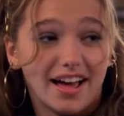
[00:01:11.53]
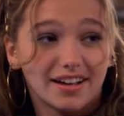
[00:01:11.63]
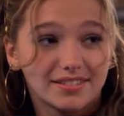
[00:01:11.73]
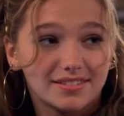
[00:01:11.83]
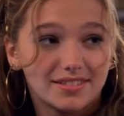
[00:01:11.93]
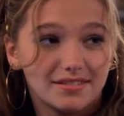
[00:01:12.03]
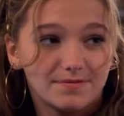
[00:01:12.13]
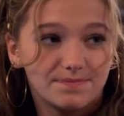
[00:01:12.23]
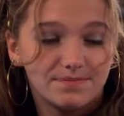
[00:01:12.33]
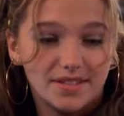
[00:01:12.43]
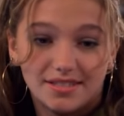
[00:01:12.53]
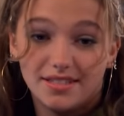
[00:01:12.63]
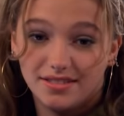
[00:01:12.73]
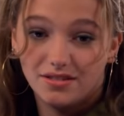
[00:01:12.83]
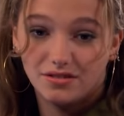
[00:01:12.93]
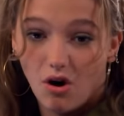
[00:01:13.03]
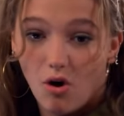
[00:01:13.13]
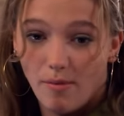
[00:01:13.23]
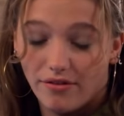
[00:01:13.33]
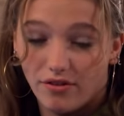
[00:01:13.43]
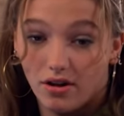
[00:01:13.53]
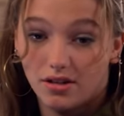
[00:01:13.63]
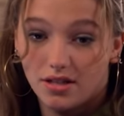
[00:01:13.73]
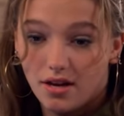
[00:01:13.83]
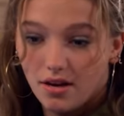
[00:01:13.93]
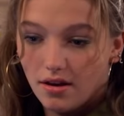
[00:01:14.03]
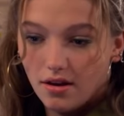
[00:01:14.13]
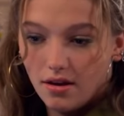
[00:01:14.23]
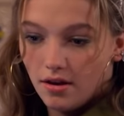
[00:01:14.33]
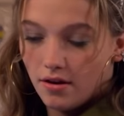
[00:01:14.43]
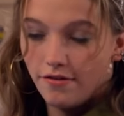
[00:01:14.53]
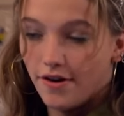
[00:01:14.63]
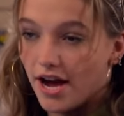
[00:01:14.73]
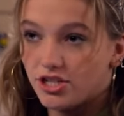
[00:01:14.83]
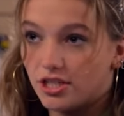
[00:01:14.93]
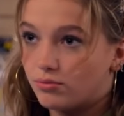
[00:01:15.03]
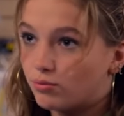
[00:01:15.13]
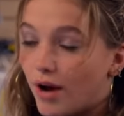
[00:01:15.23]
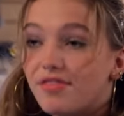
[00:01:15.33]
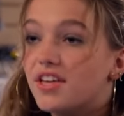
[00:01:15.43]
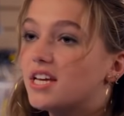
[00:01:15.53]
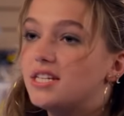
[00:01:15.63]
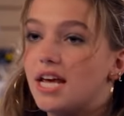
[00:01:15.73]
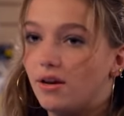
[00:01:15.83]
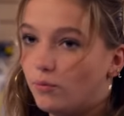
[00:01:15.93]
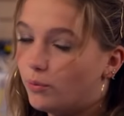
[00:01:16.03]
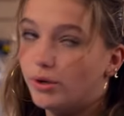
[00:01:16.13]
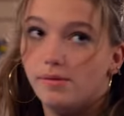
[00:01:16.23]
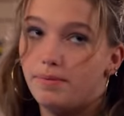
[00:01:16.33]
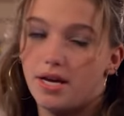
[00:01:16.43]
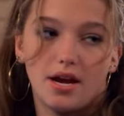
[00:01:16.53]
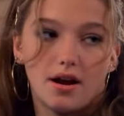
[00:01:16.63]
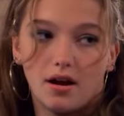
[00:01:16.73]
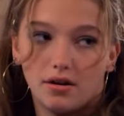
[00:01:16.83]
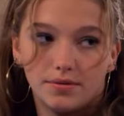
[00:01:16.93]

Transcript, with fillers: Lex. This is all my fault. If I had just read the Kading, we wouldn't be here.